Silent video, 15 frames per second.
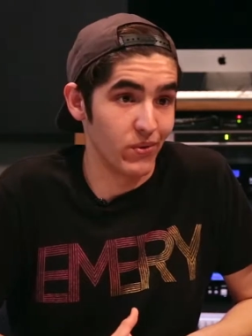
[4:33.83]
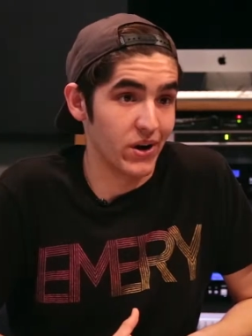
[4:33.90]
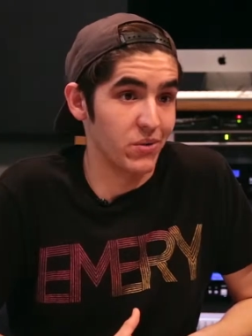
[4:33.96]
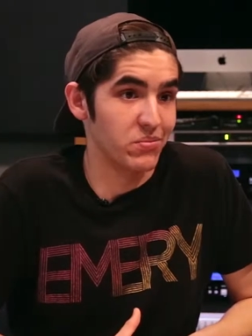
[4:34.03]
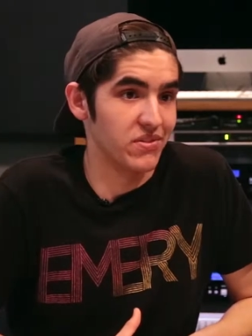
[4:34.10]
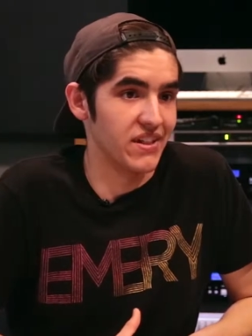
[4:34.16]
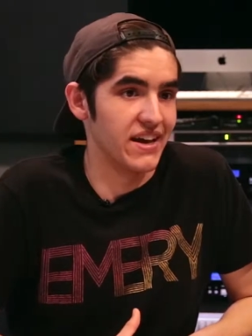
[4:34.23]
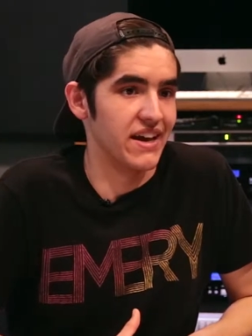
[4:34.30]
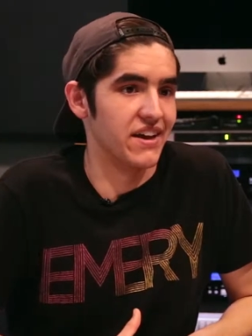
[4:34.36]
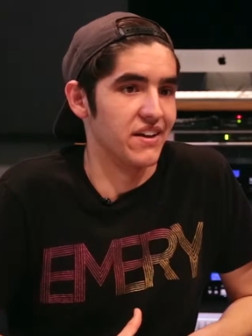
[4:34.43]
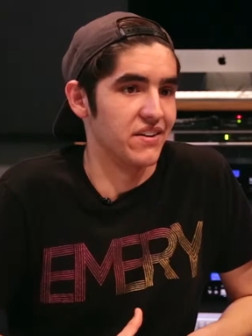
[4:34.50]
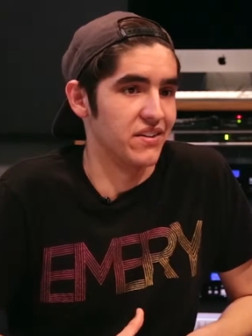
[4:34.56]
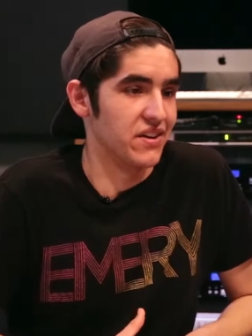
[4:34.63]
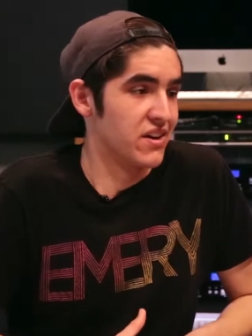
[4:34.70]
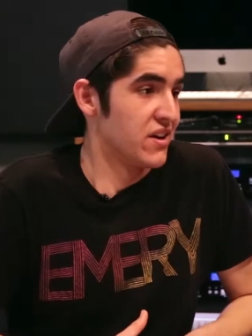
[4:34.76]
well
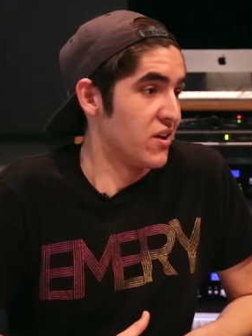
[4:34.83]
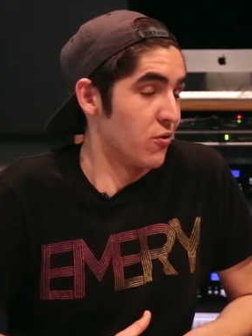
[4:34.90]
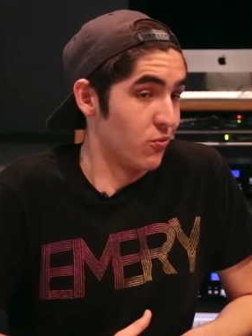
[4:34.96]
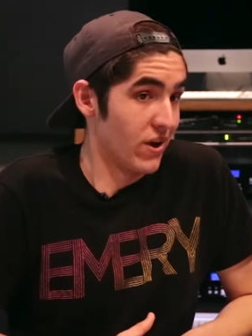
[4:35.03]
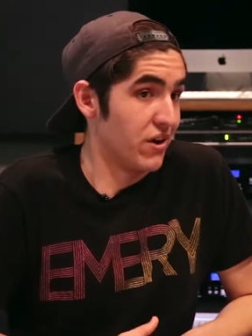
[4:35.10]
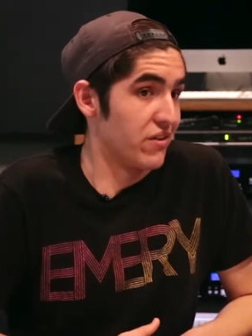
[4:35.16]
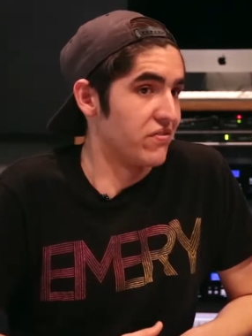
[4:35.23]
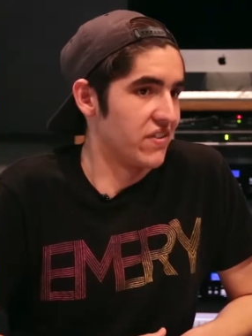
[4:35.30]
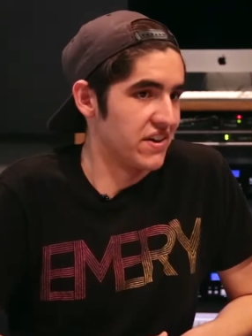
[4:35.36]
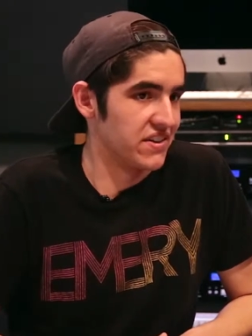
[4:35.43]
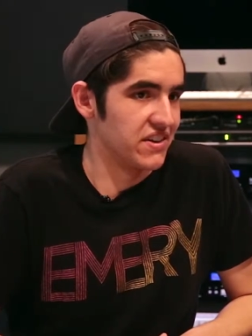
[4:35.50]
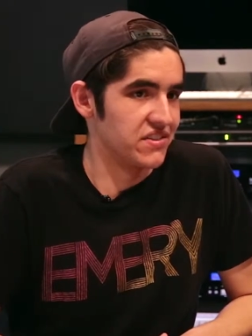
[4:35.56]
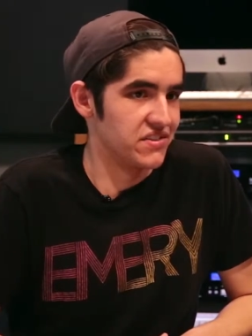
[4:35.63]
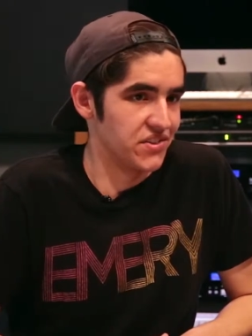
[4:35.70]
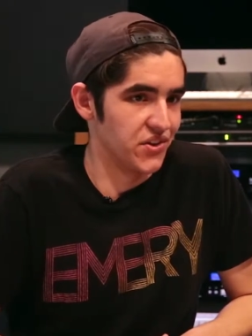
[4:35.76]
planned, well
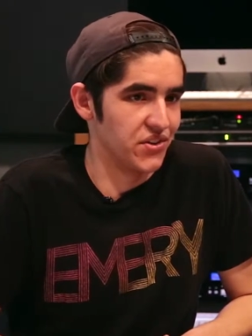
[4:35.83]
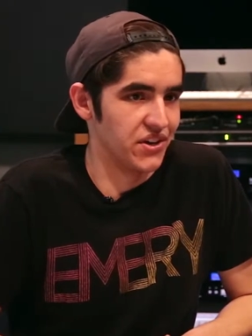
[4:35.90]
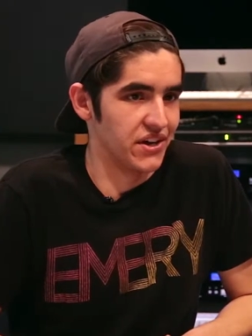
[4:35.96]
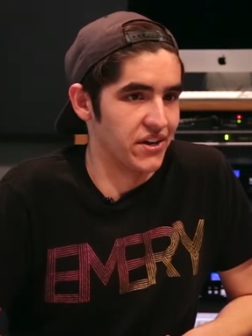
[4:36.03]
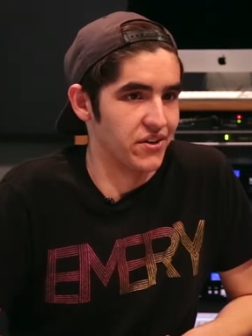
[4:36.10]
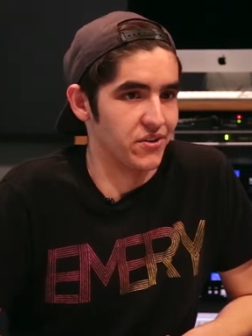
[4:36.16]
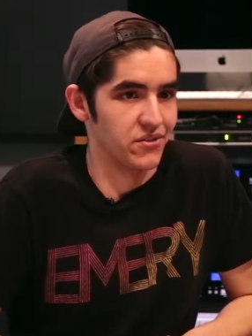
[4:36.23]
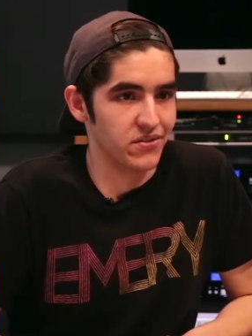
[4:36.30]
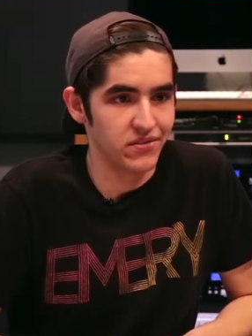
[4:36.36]
funded studio,